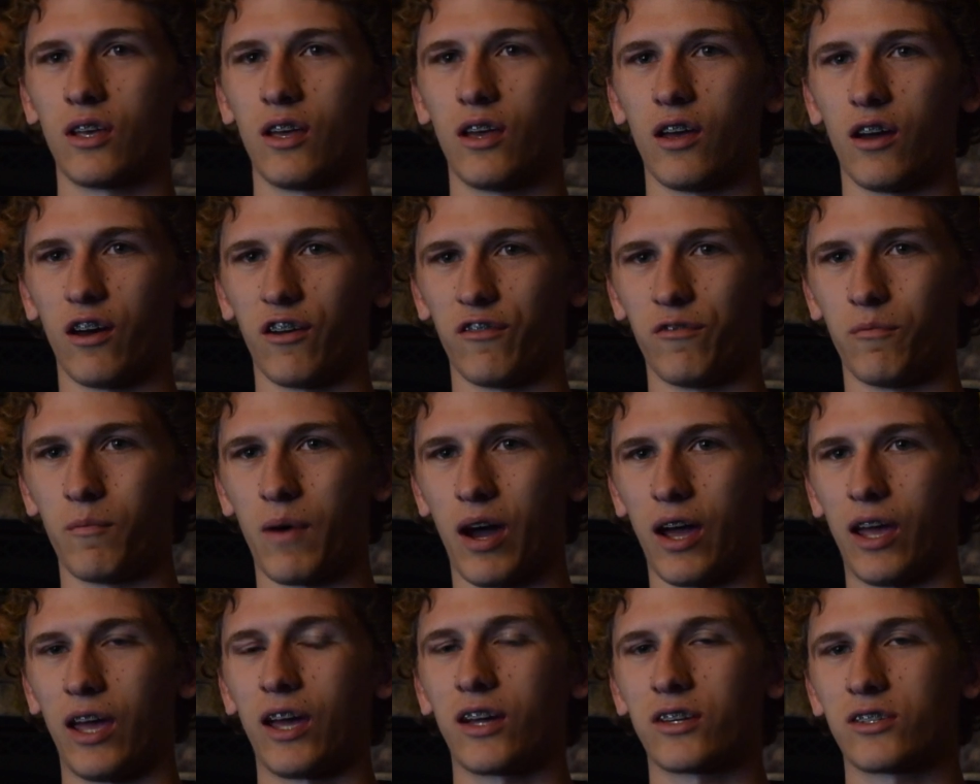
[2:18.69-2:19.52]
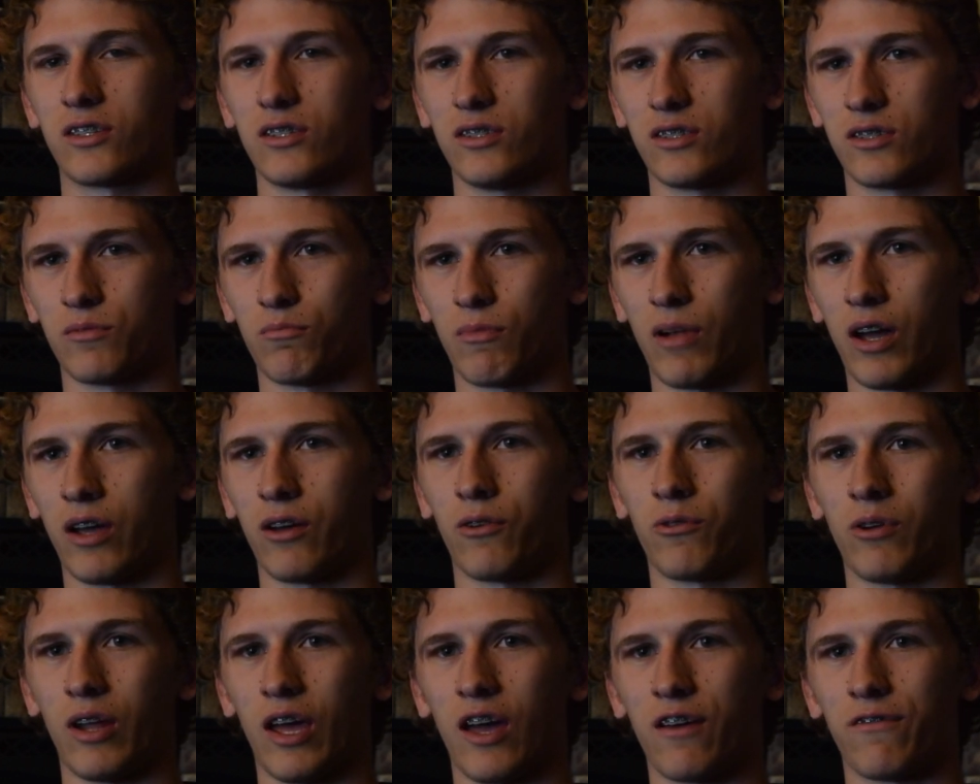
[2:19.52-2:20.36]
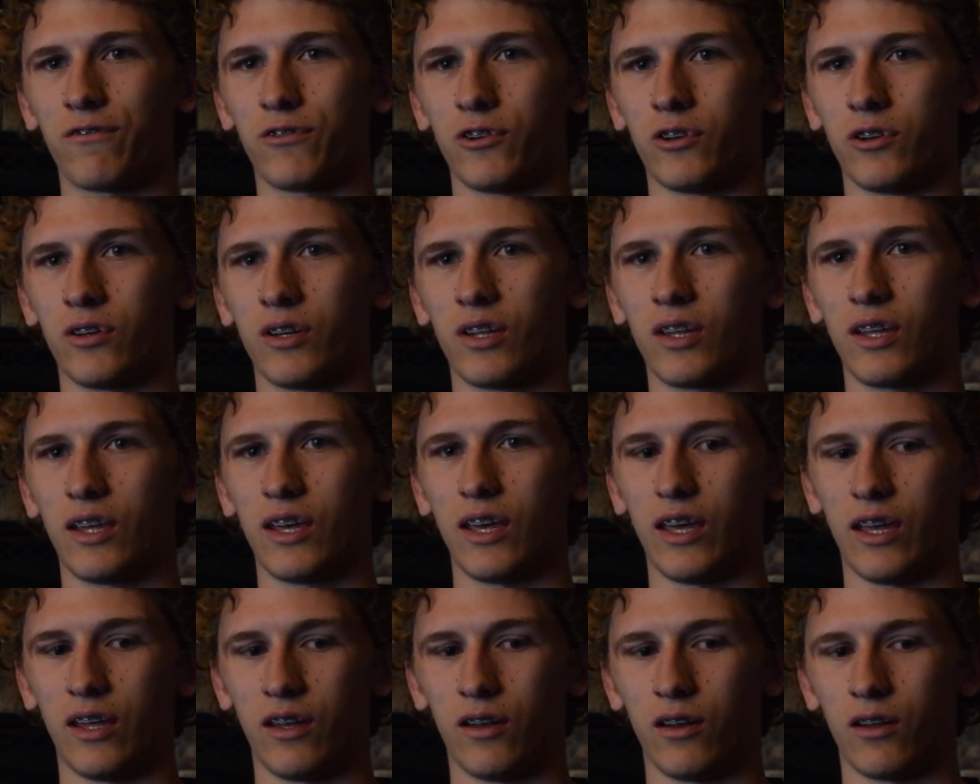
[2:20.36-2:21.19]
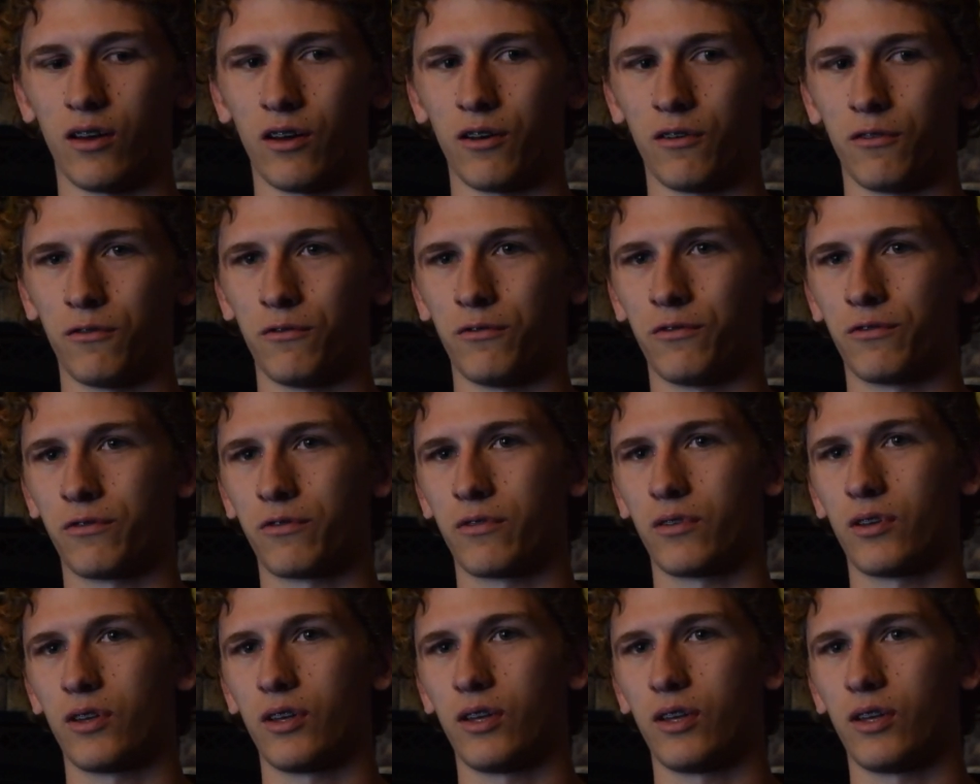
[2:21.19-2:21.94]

of my actions and my own effort and of